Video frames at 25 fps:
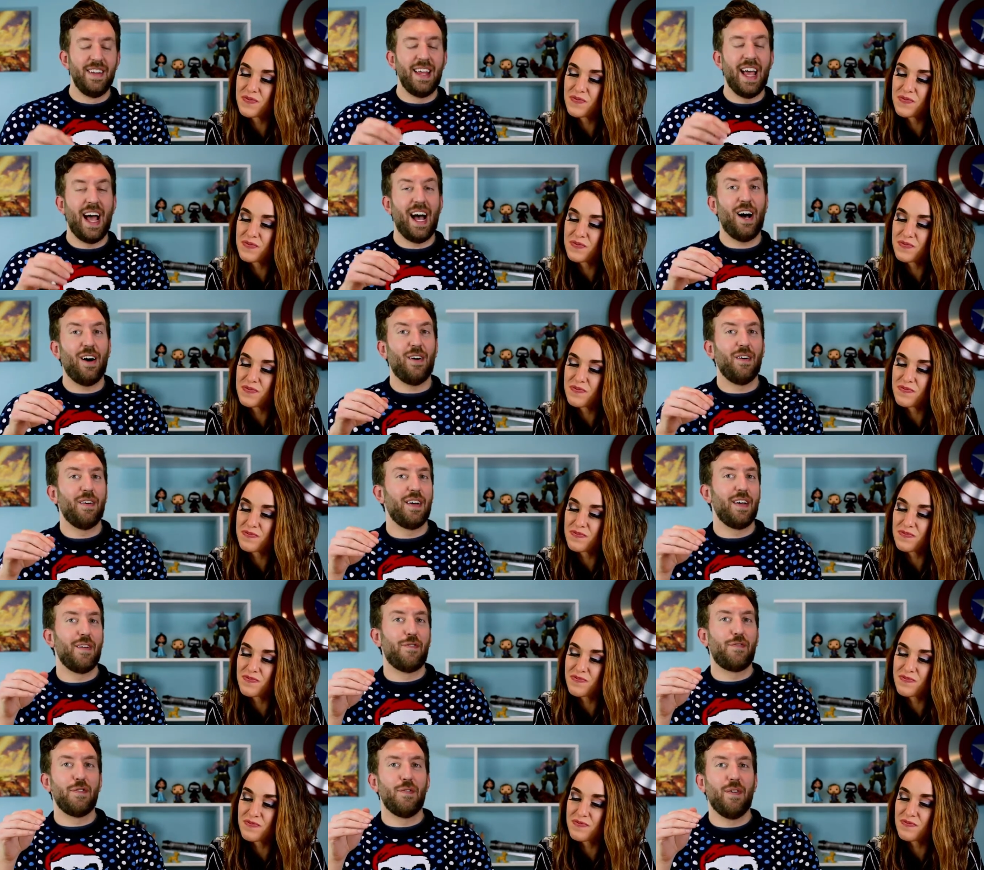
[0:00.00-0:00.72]
Speaker 1: now,
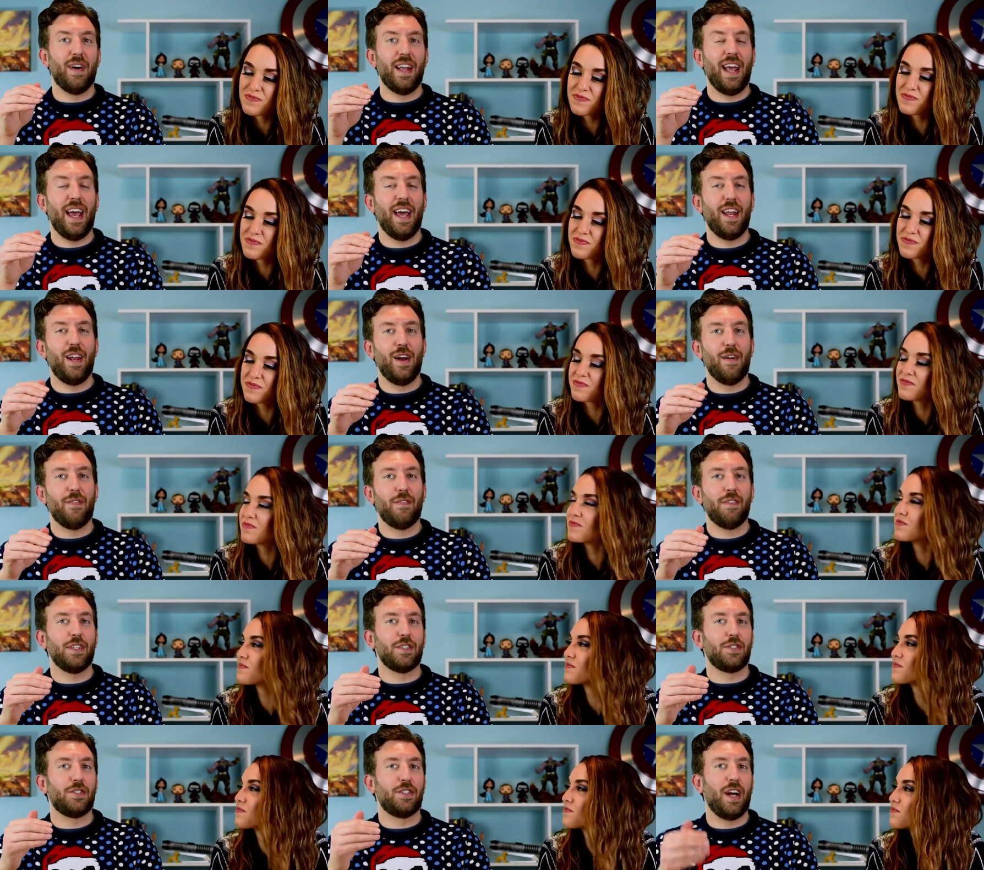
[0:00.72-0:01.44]
if you wanna head
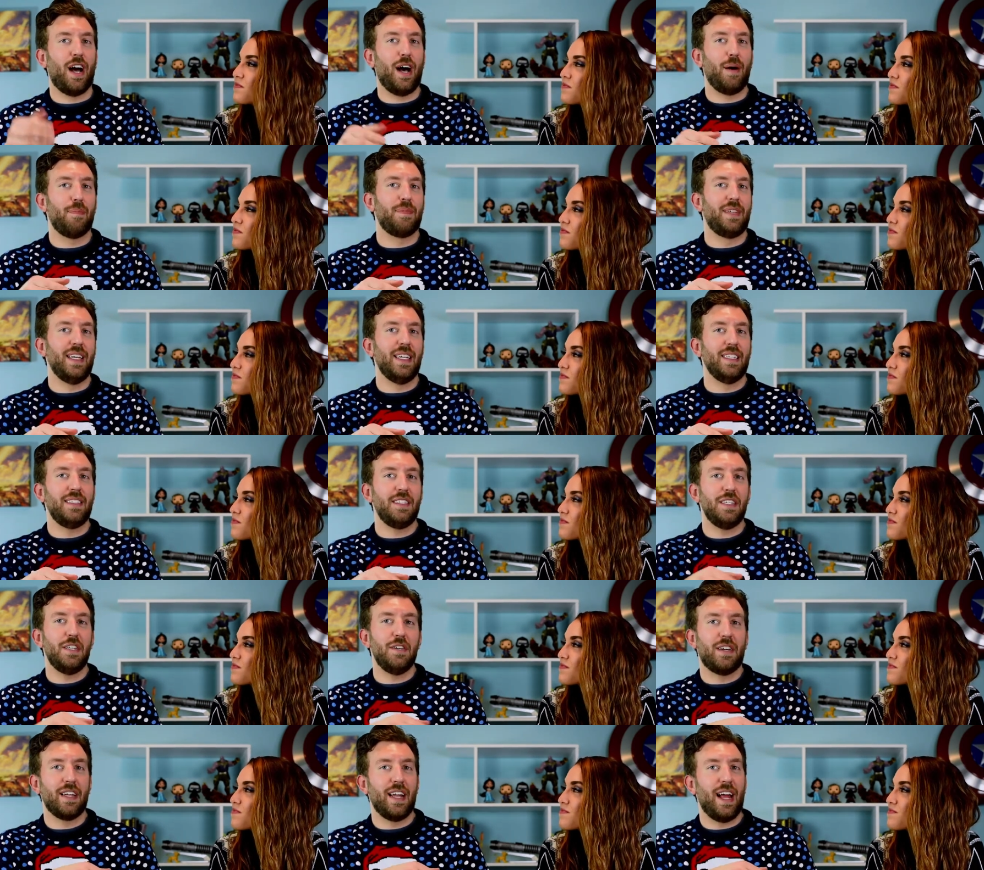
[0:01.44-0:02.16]
over to Shop
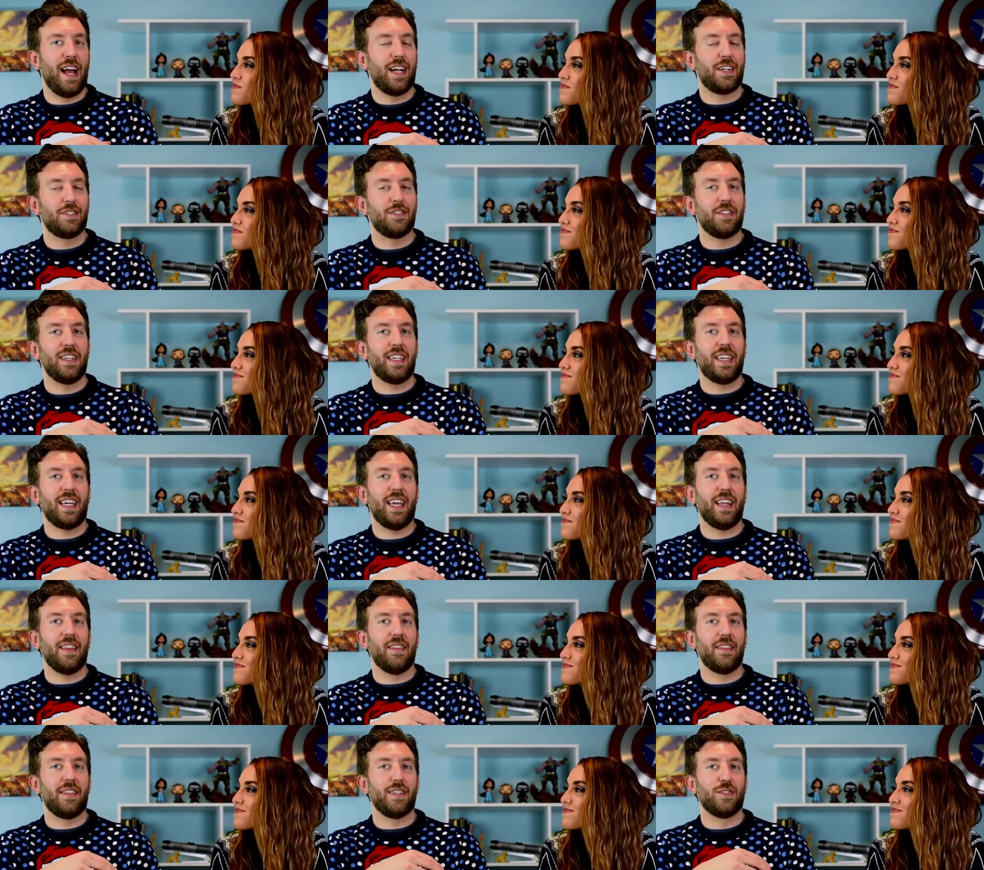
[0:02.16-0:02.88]
Disney, you can actually
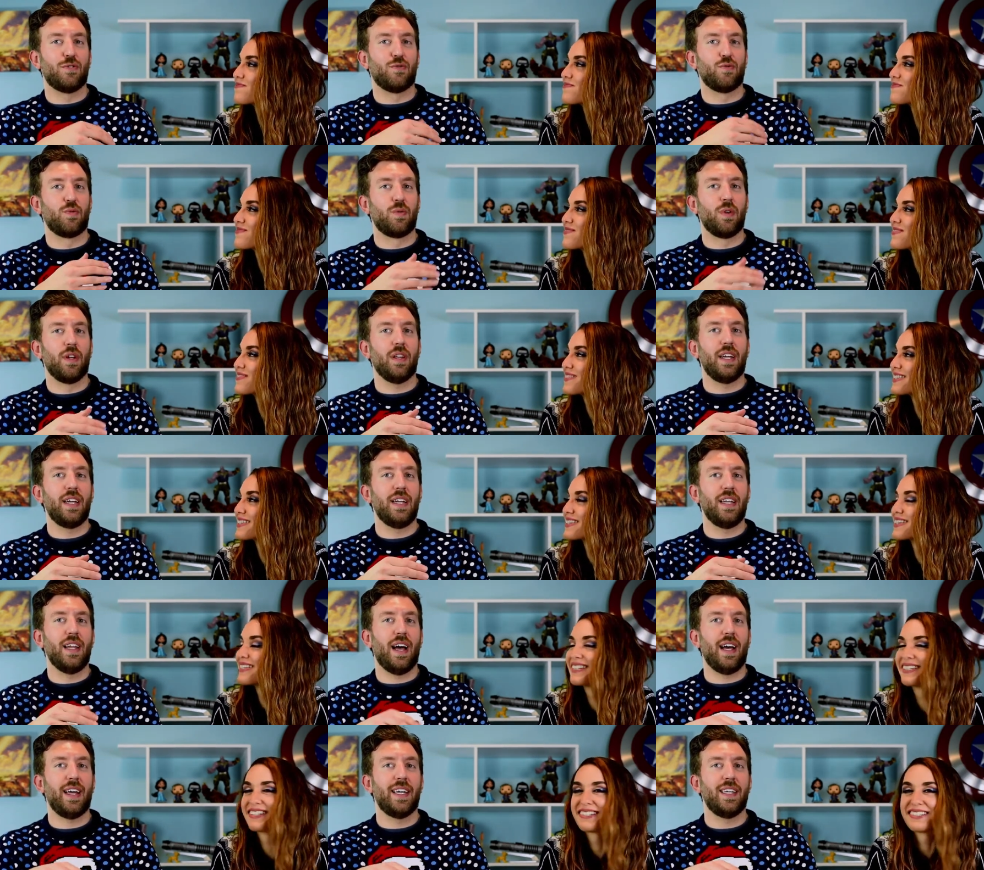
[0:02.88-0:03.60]
get this
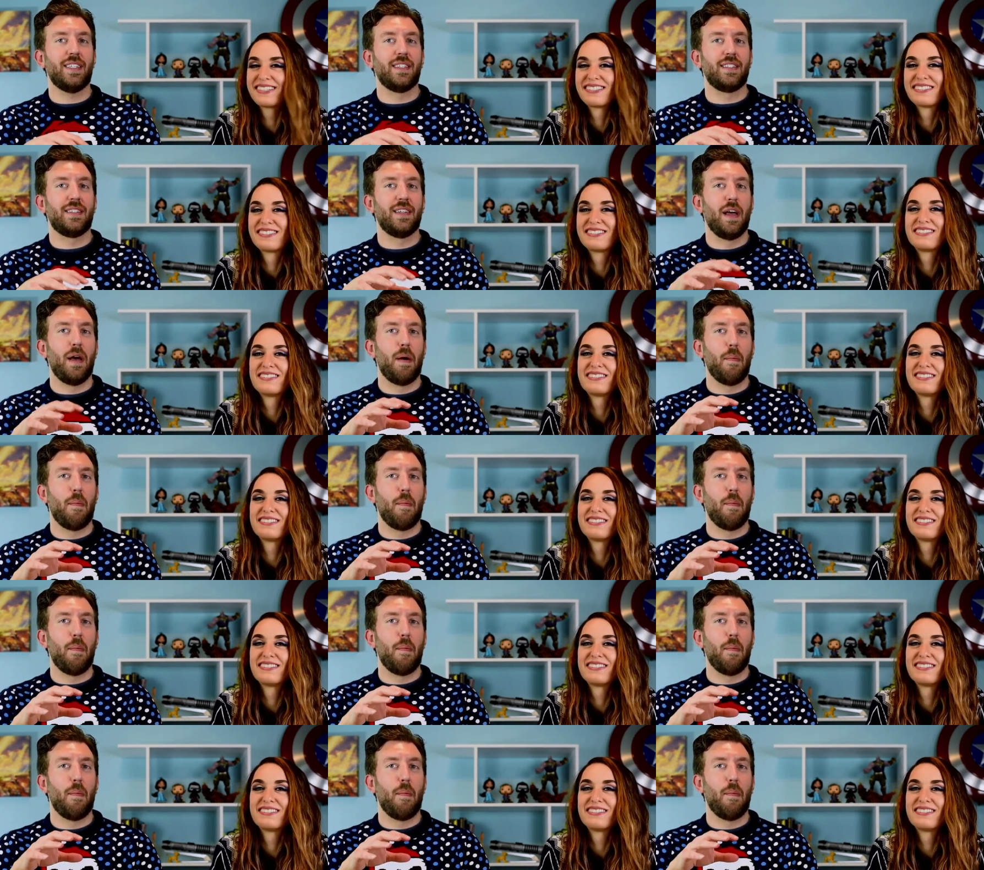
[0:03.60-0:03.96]
really nice